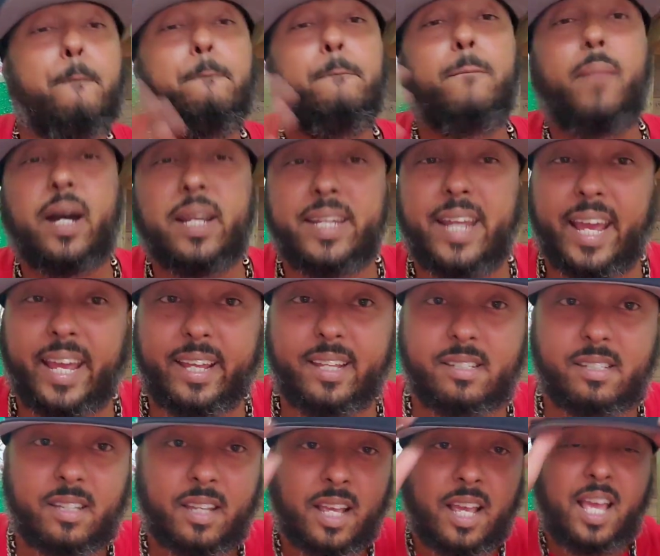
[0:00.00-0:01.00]

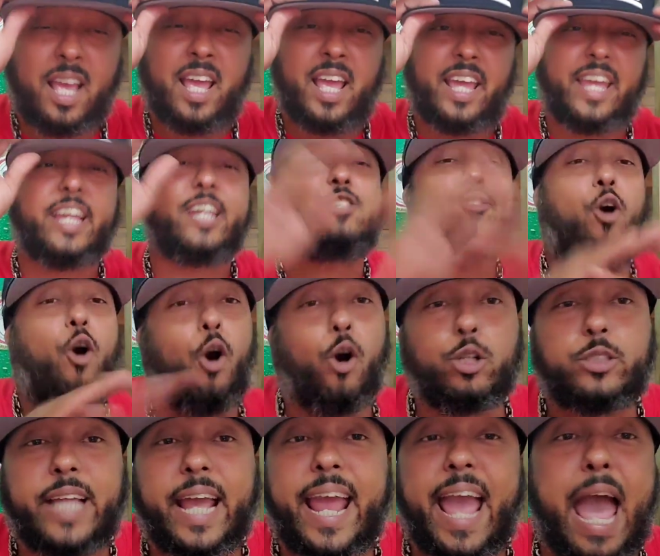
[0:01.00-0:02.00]
Mondays is
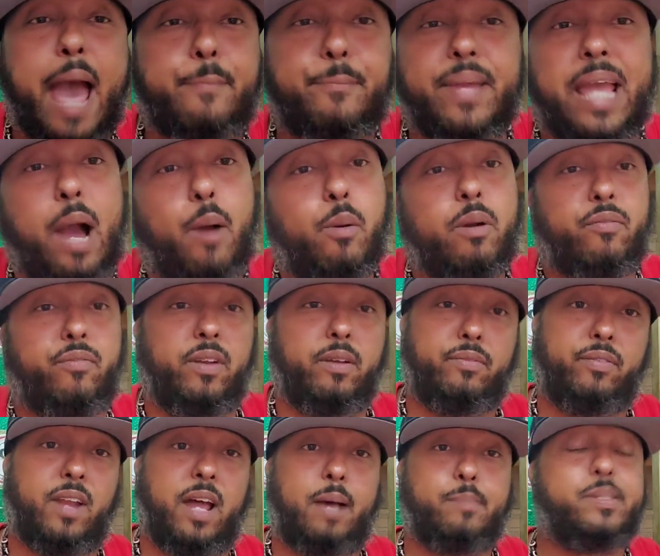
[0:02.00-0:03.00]
all day happy hour at
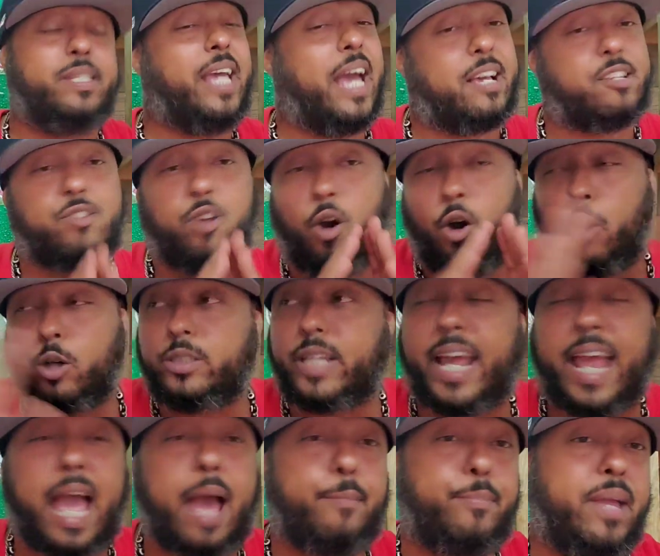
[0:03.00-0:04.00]
Flip Flops. Yes, all
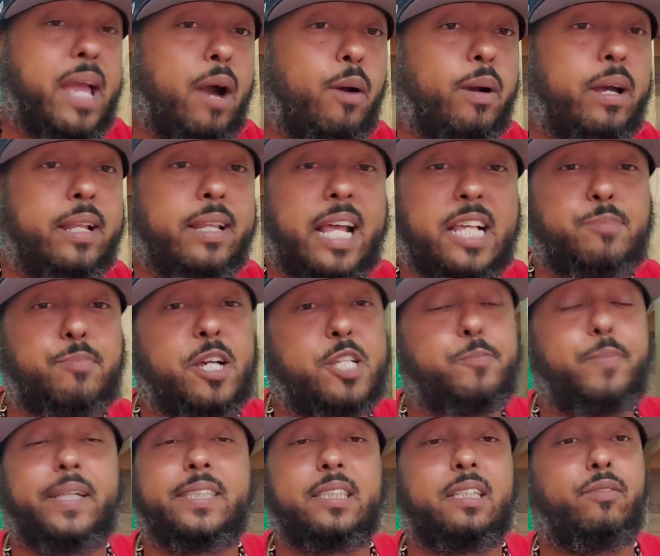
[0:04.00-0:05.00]
day happy hour. That's my
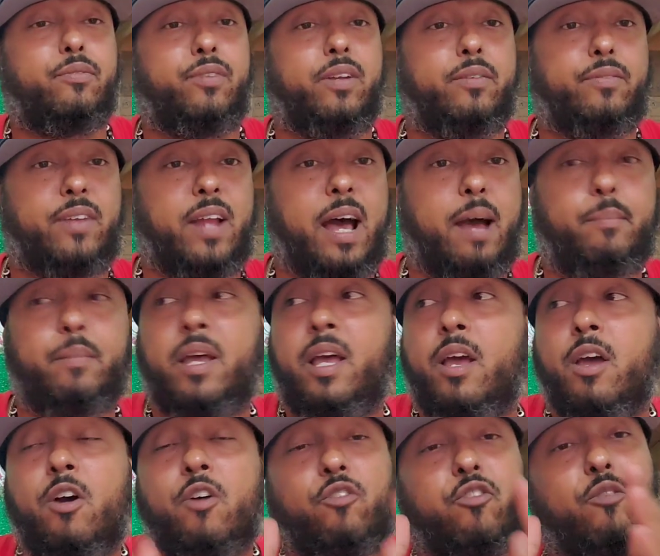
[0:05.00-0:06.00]
special at Flip Flop.
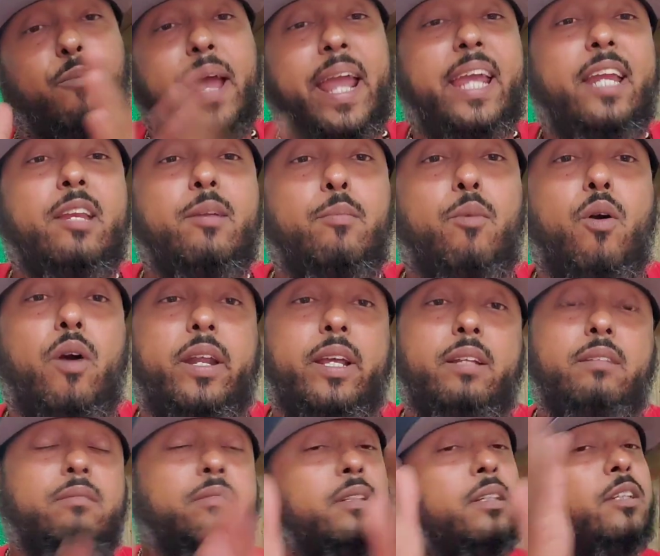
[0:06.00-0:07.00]
From 8 in the
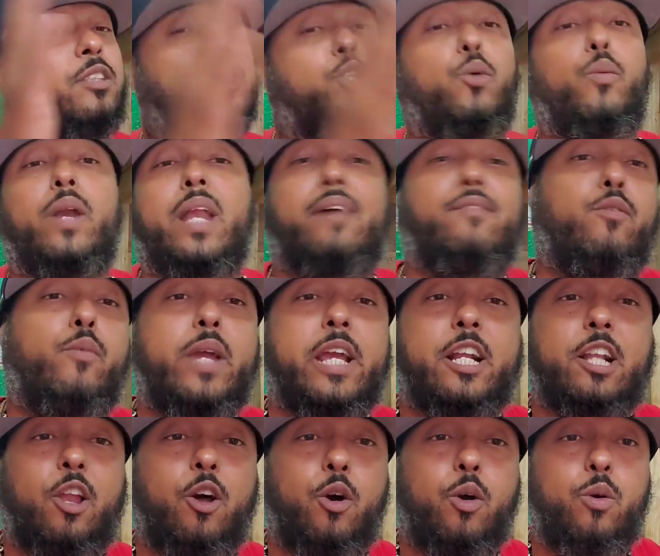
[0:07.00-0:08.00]
morning to whenever
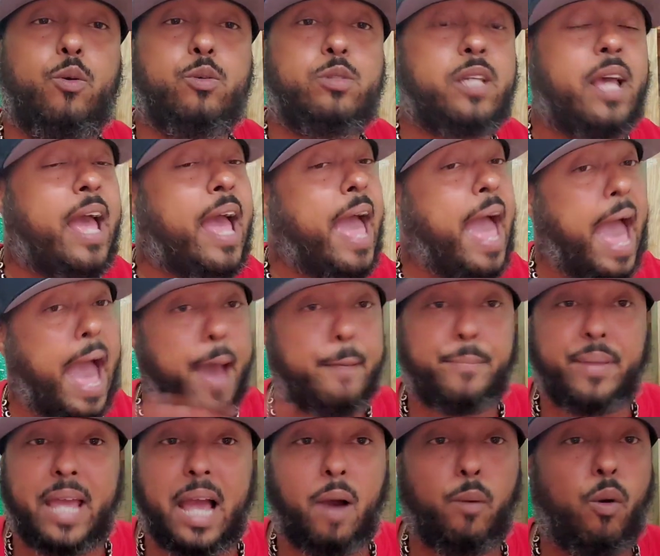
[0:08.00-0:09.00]
we close,
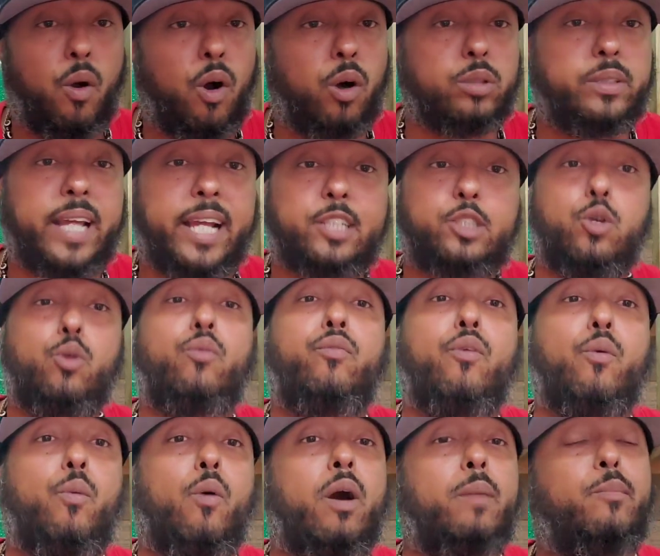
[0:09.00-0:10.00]
happy hour all day.
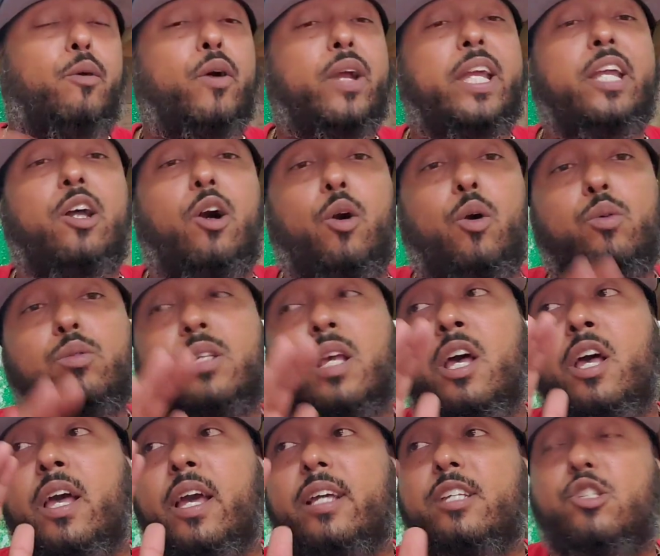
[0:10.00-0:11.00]
2-for-1 mojitos,
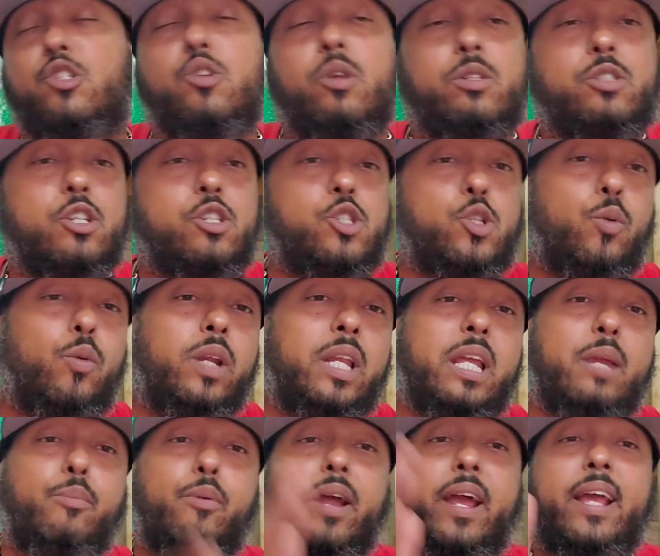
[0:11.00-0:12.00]
Sosua
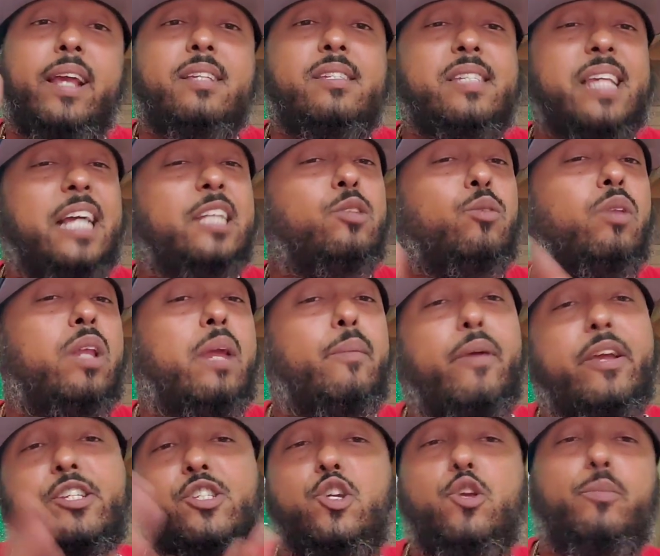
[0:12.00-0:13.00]
Libres, Santo
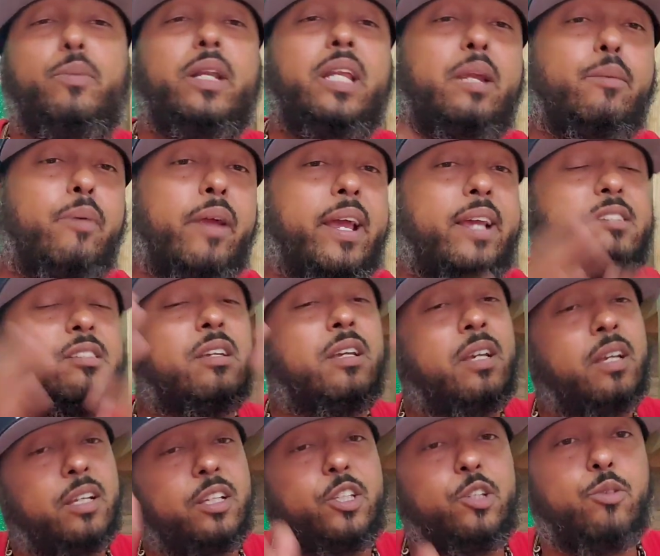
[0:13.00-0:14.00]
Libres, Cuba Libres.
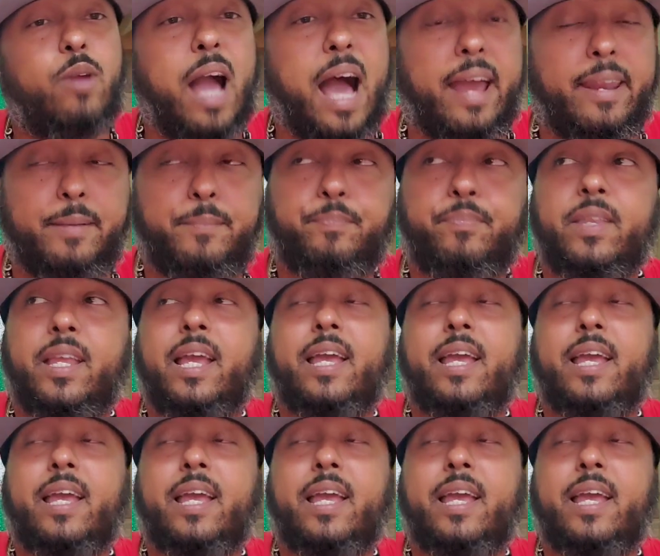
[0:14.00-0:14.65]
You got it.